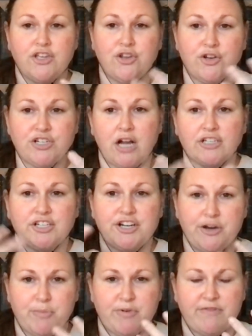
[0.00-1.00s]
doctor,
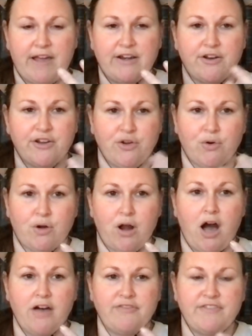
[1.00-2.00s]
your provider, your
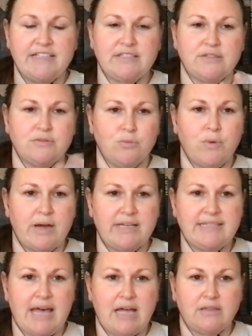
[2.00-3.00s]
office? What
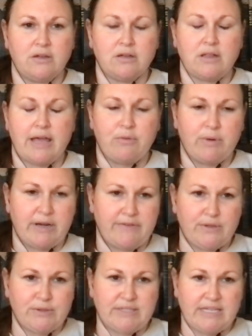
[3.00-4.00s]
does that look like? What have
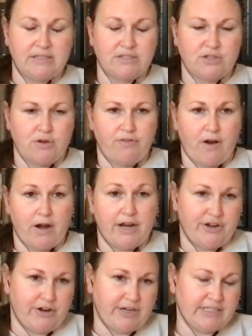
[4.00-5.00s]
you seen so far in
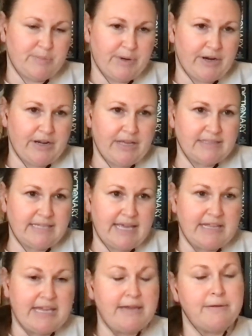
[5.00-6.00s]
your experience,
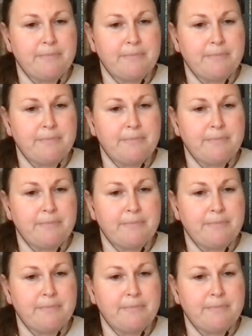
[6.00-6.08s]
Hayley?